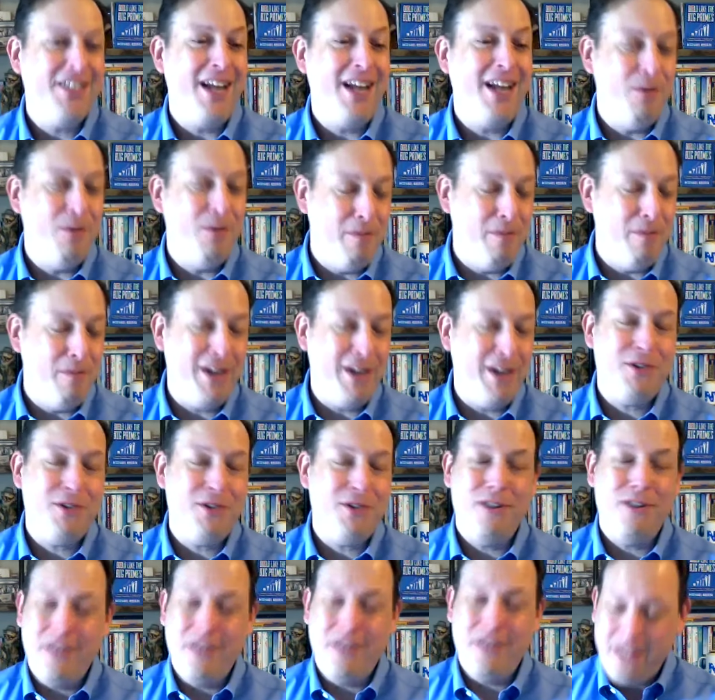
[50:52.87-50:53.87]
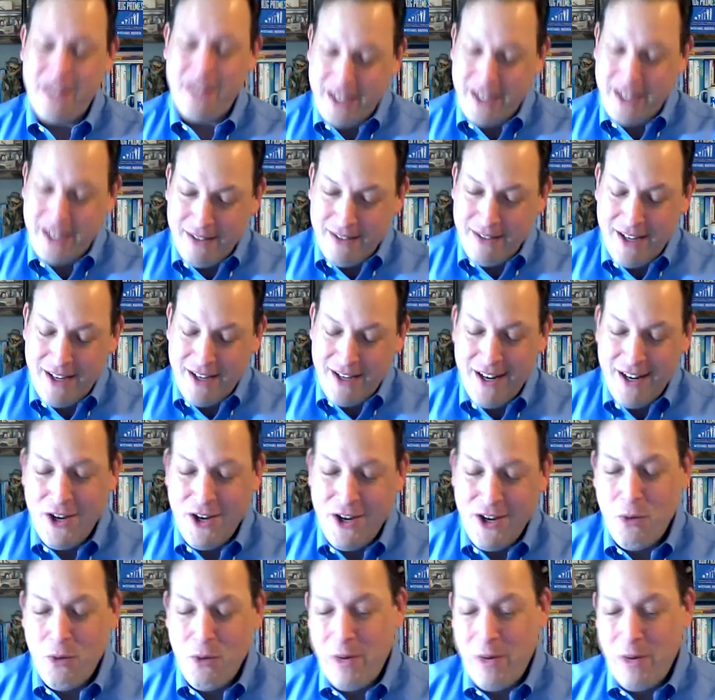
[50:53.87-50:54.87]
I will make sure that
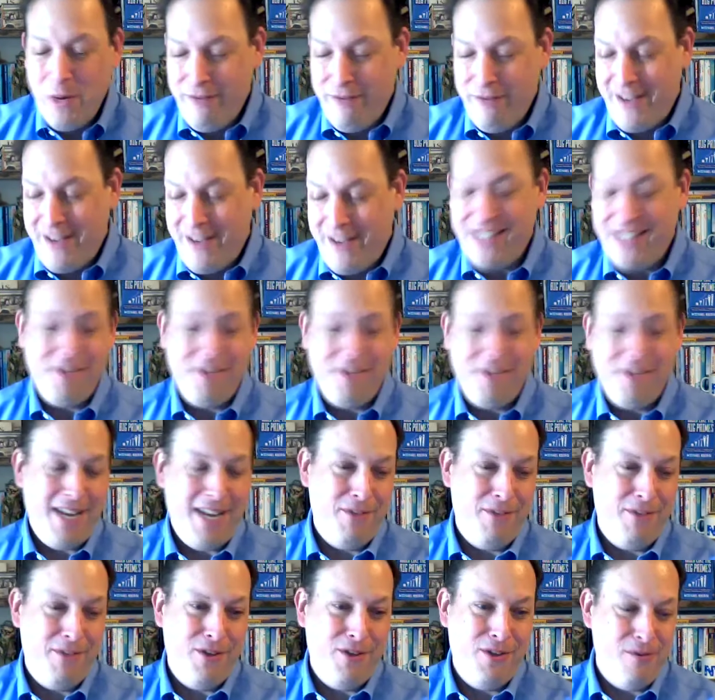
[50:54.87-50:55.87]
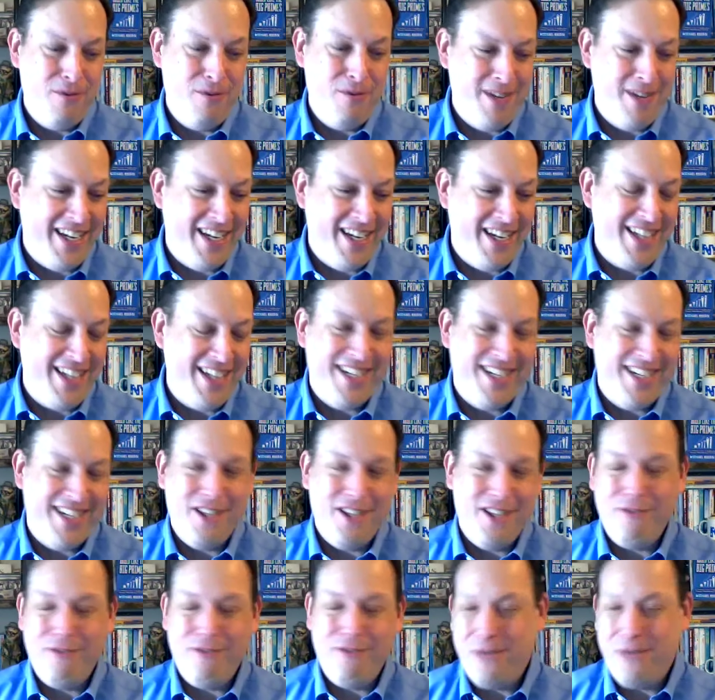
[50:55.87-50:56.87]
we find some time to get
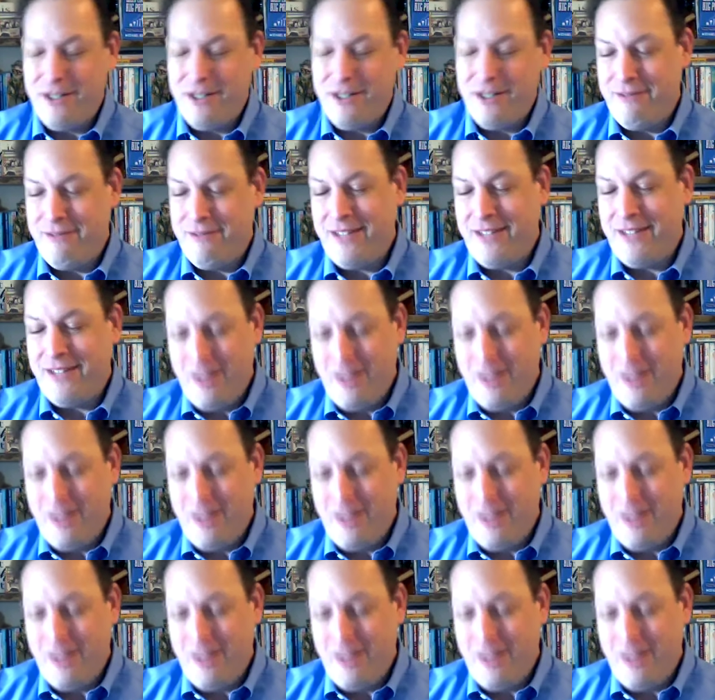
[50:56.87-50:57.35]
together for a